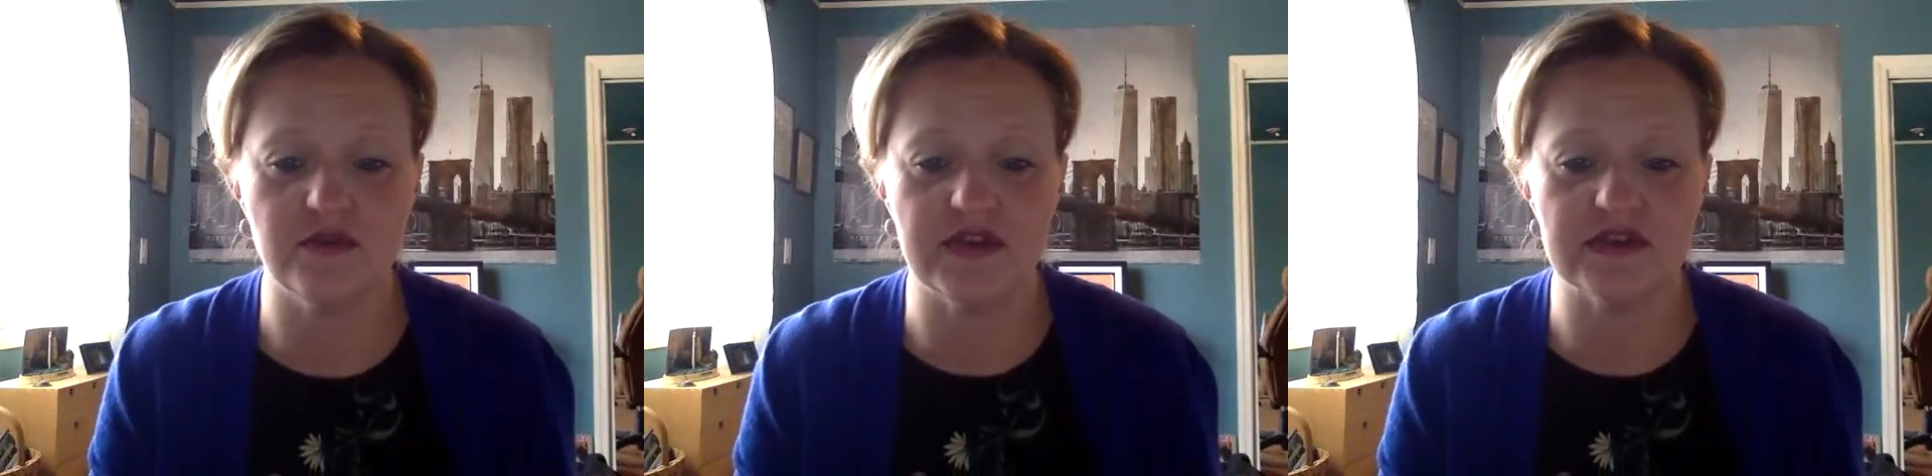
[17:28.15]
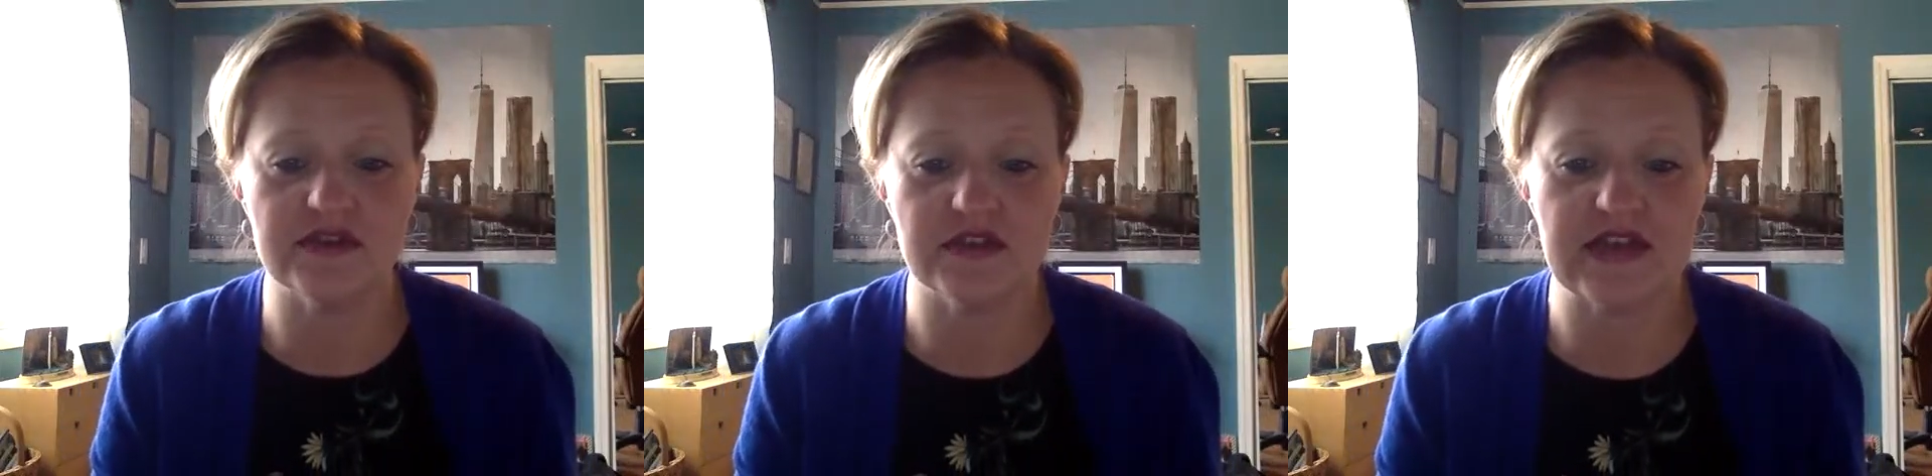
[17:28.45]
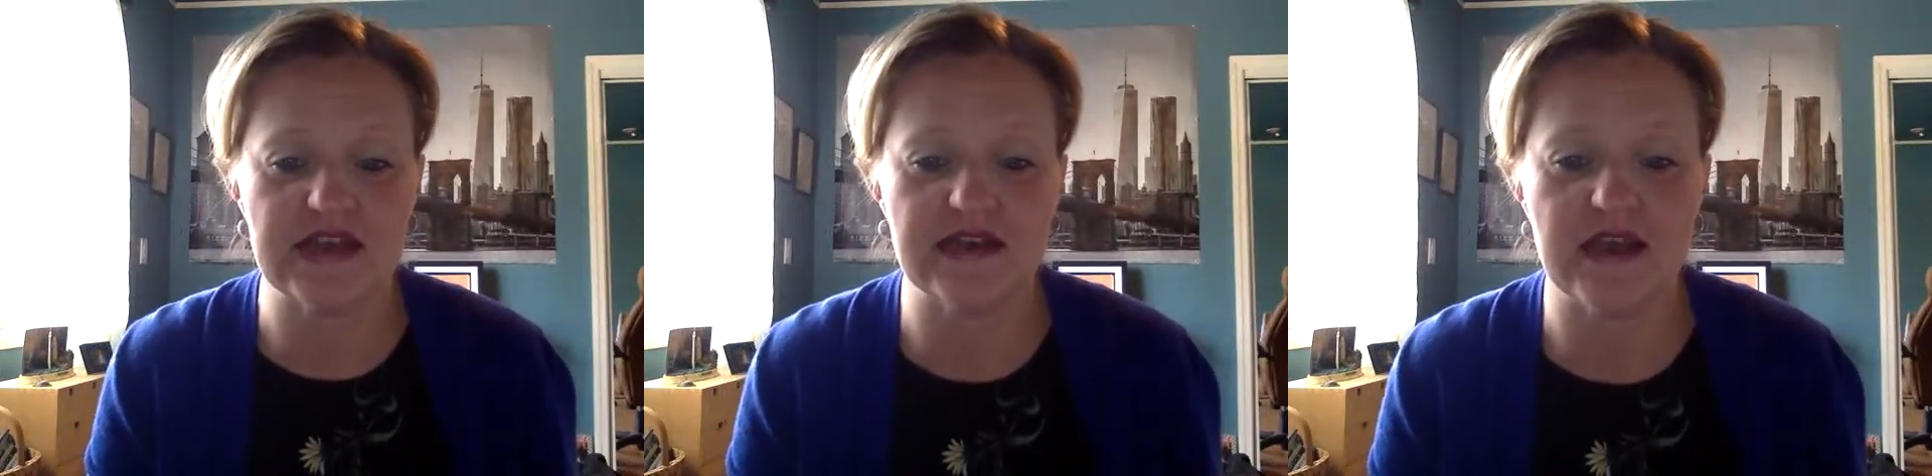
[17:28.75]
is to
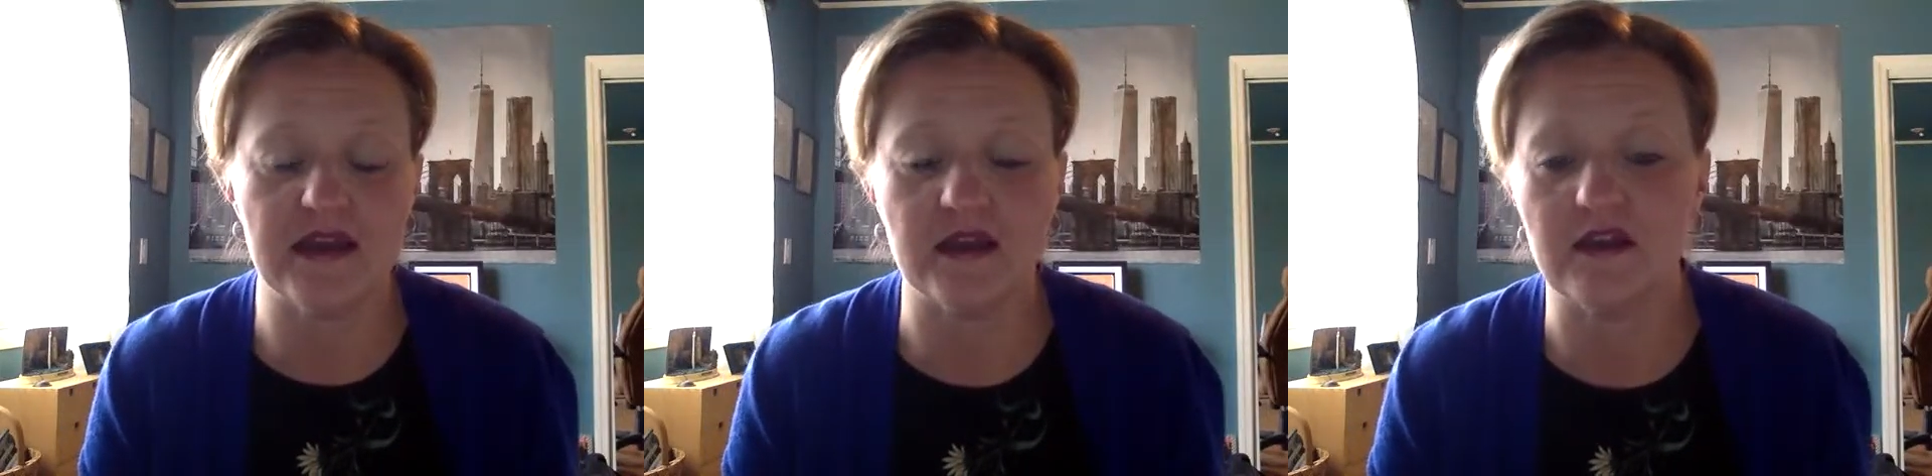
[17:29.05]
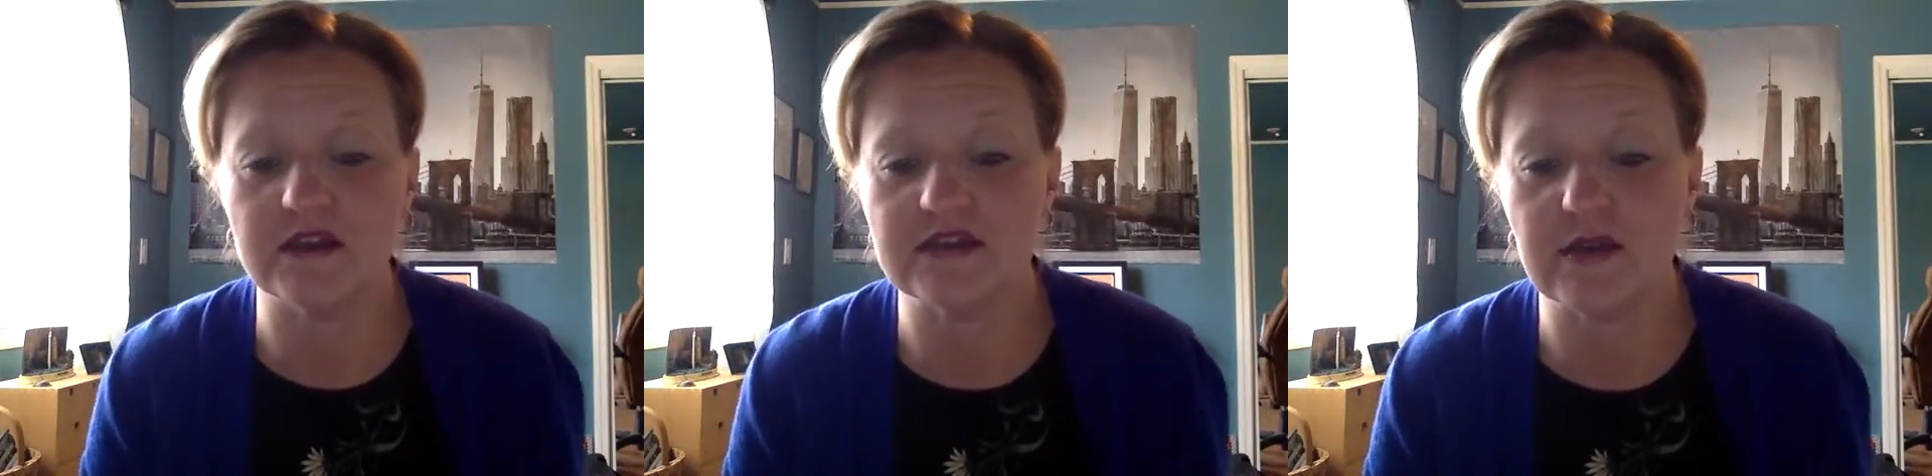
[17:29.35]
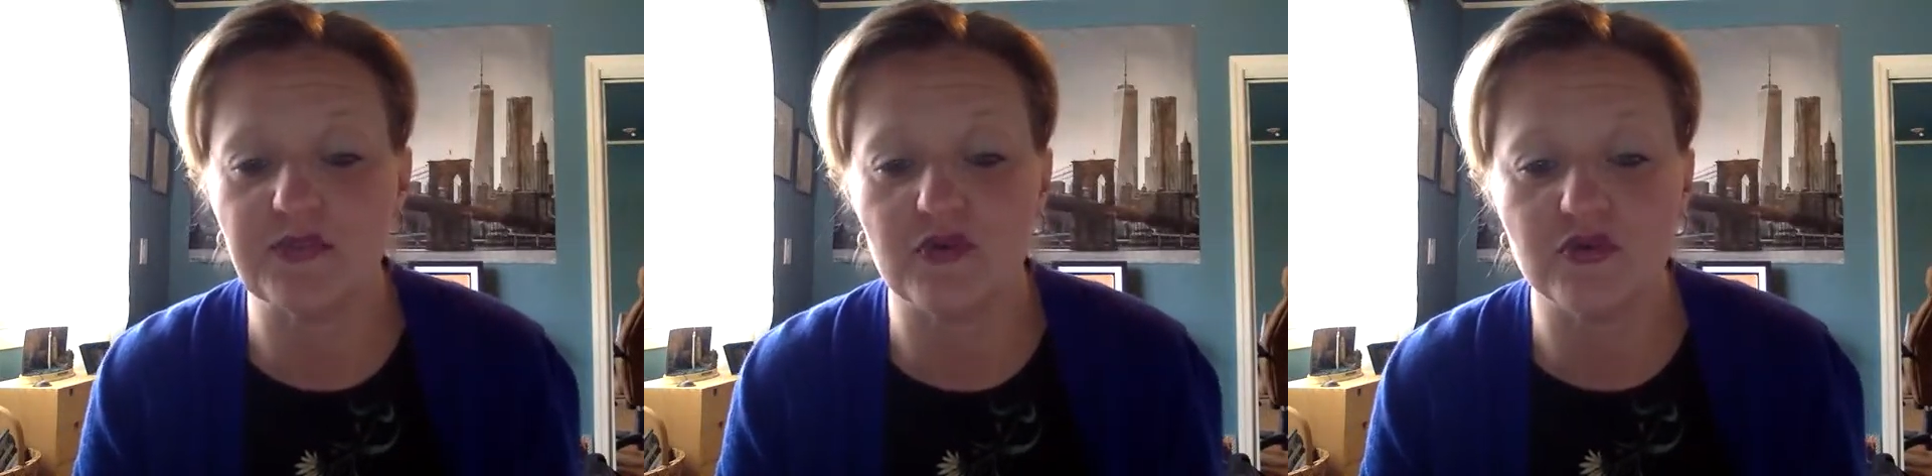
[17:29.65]
take an eclectic
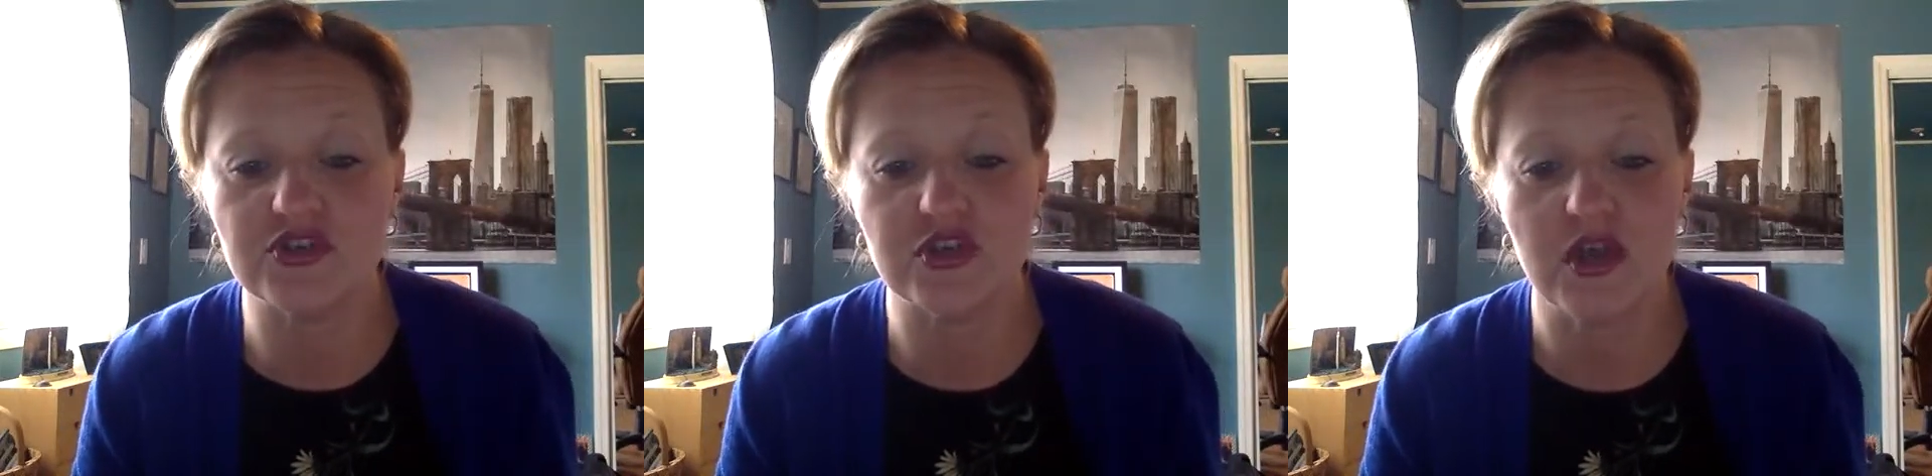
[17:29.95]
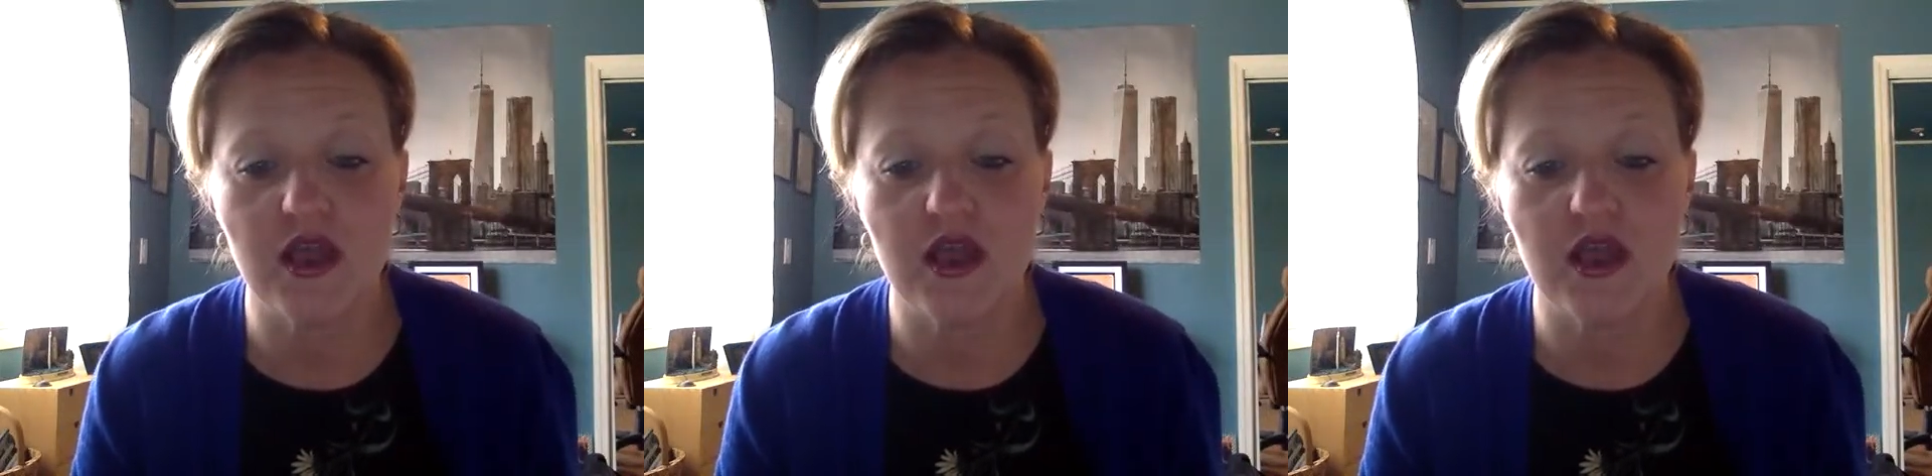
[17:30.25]
approach